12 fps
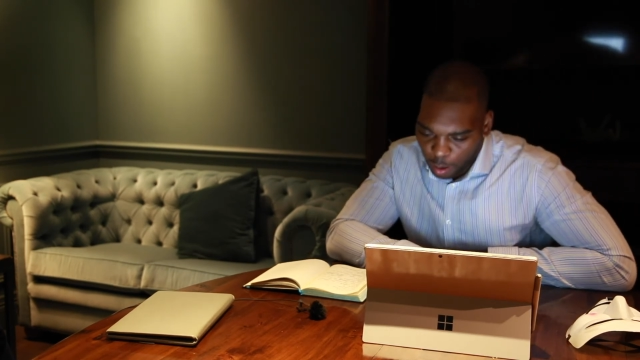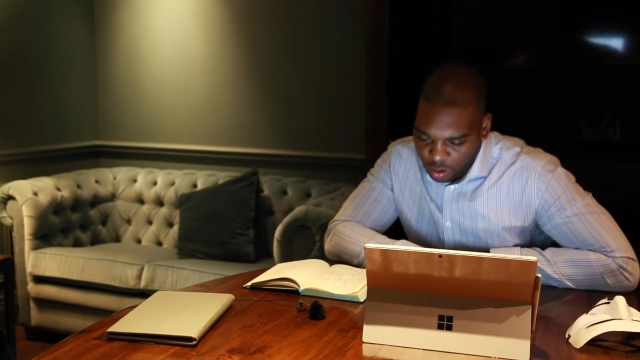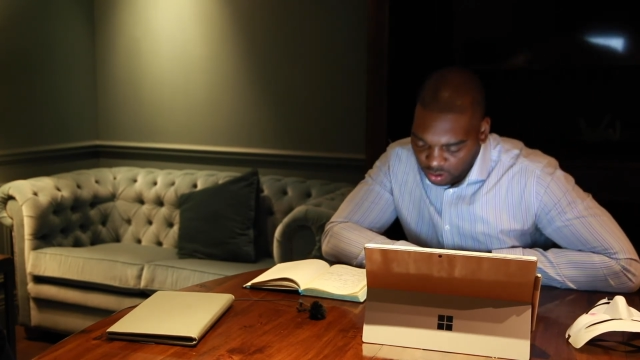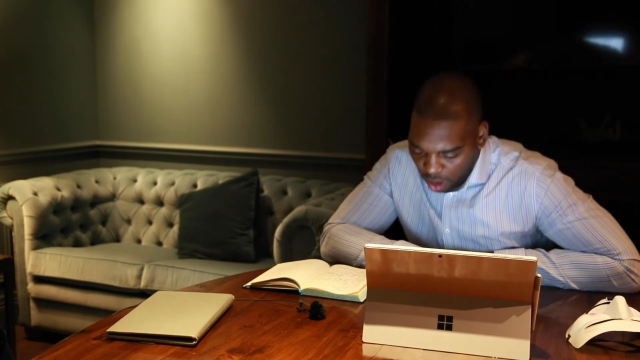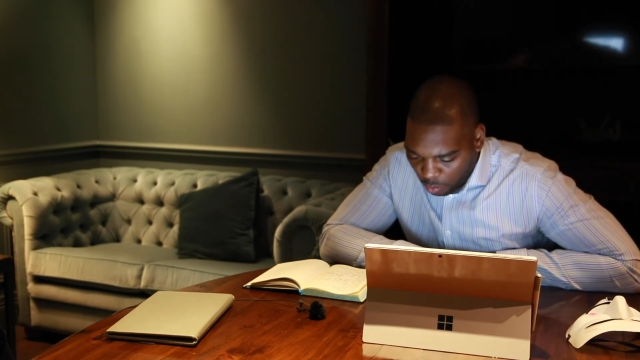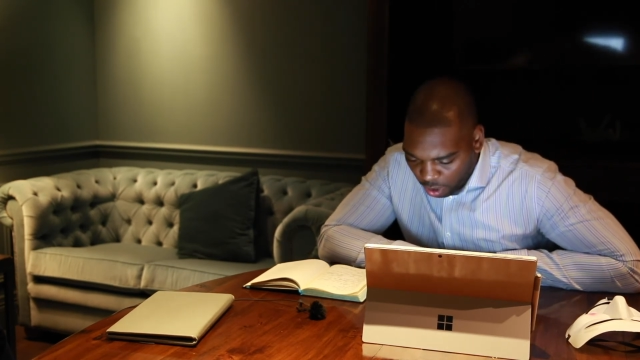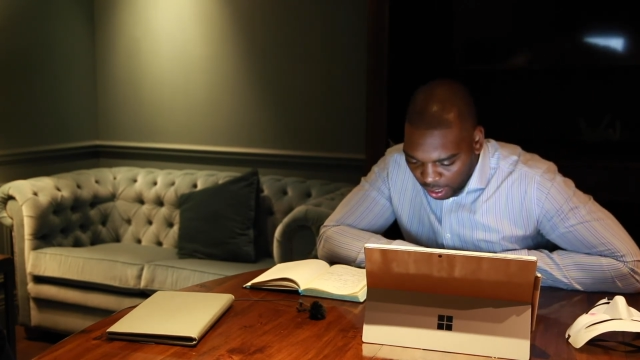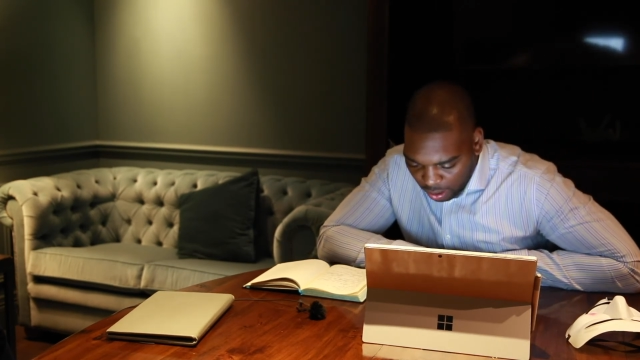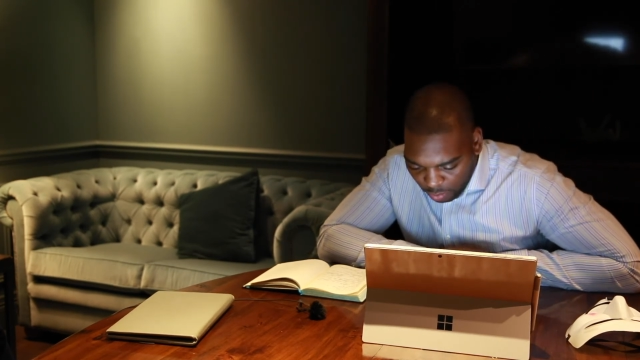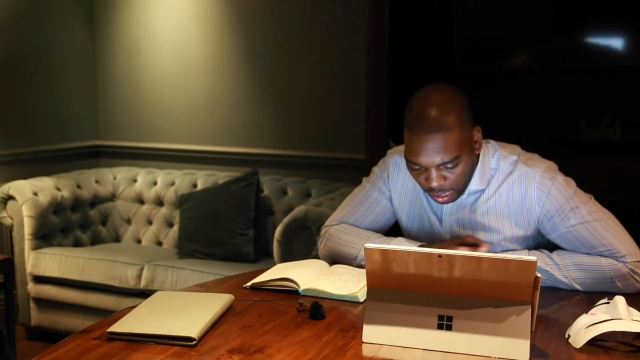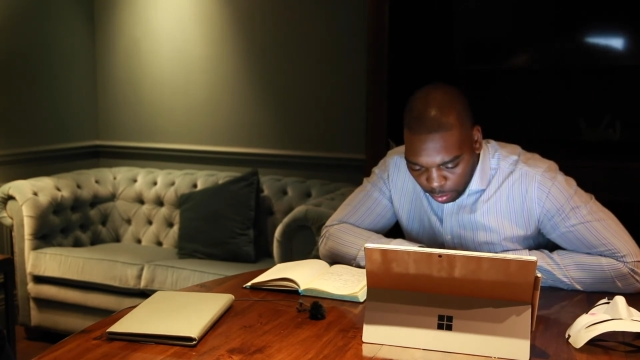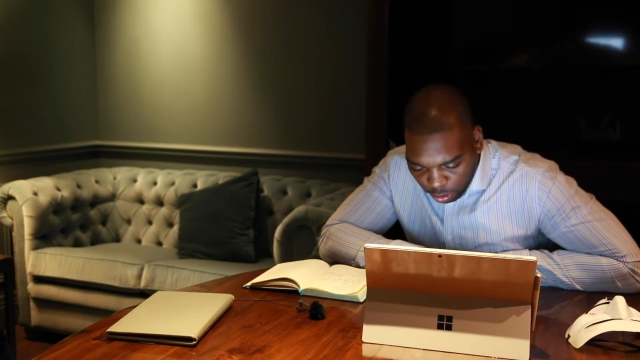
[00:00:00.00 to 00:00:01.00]
wrap this up,
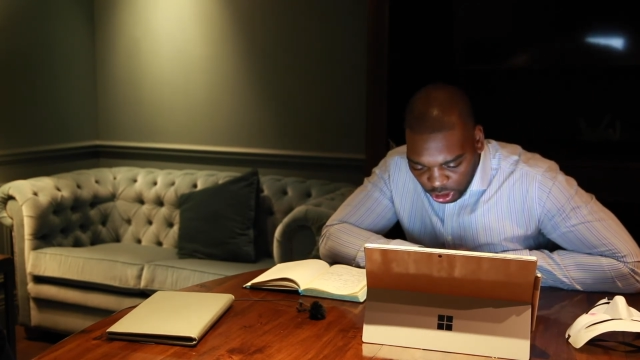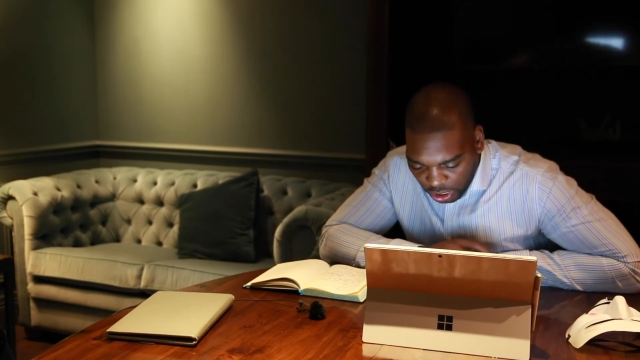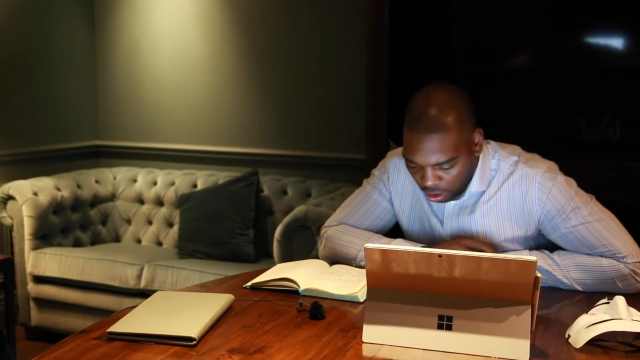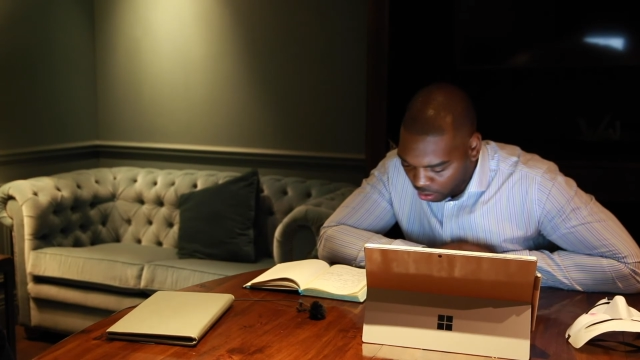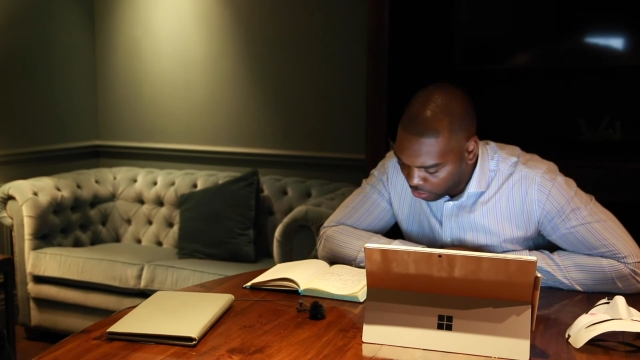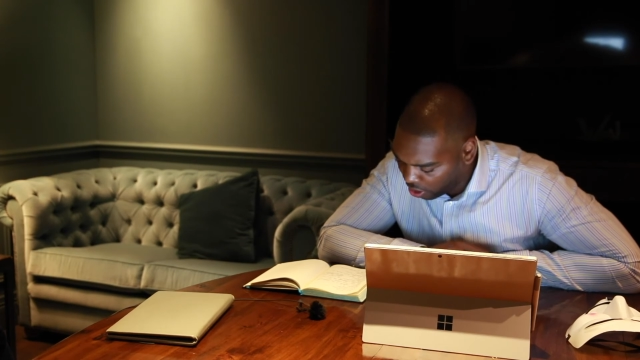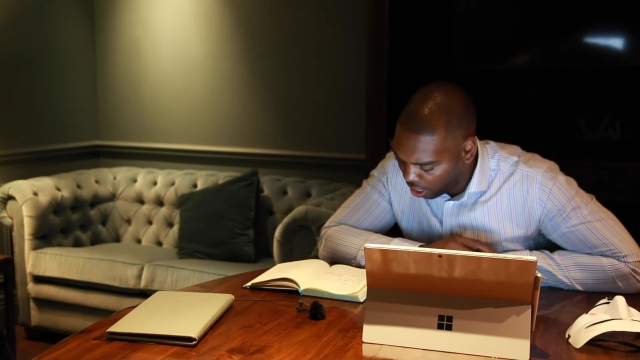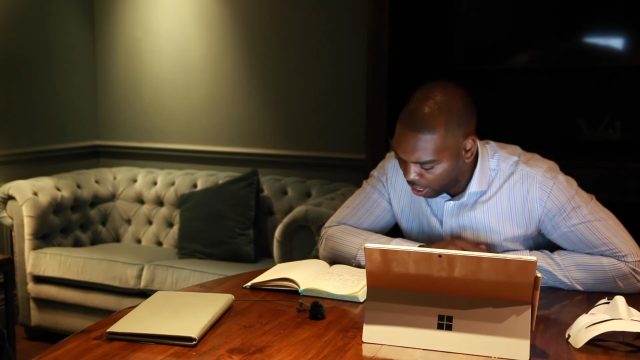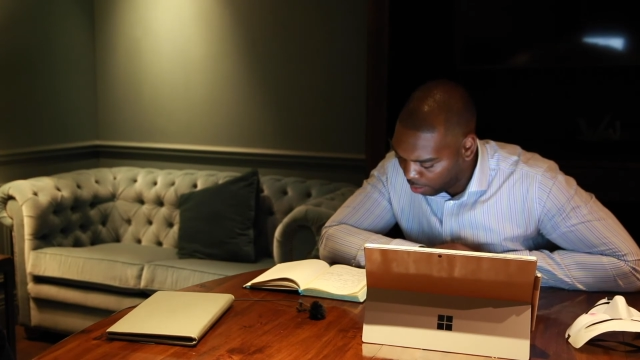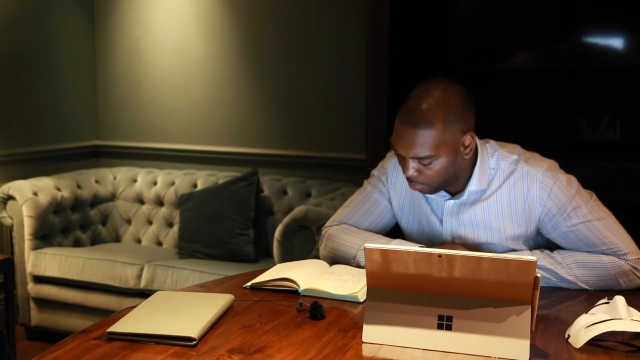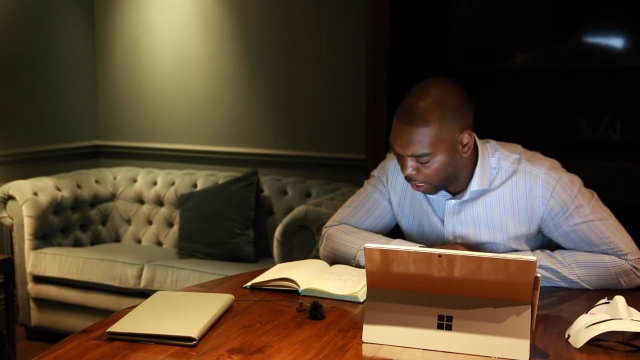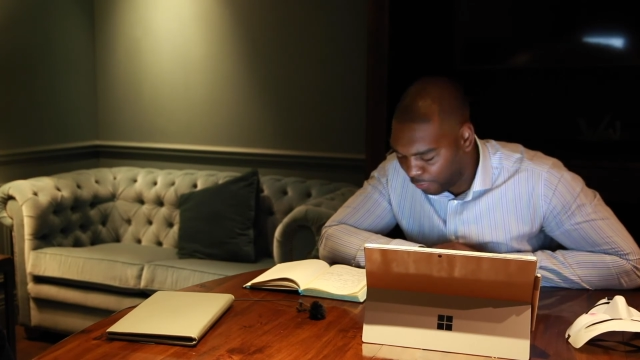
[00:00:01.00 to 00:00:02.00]
really, and I really appreciate your
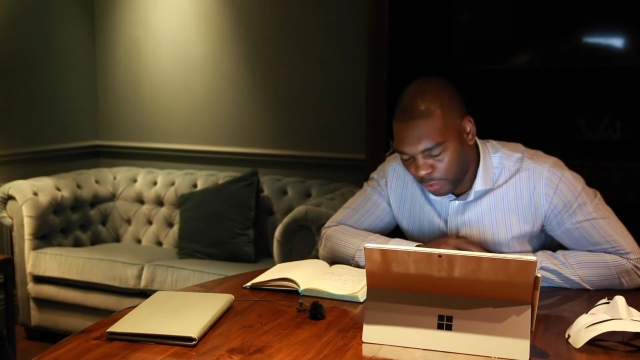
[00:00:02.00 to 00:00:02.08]
time.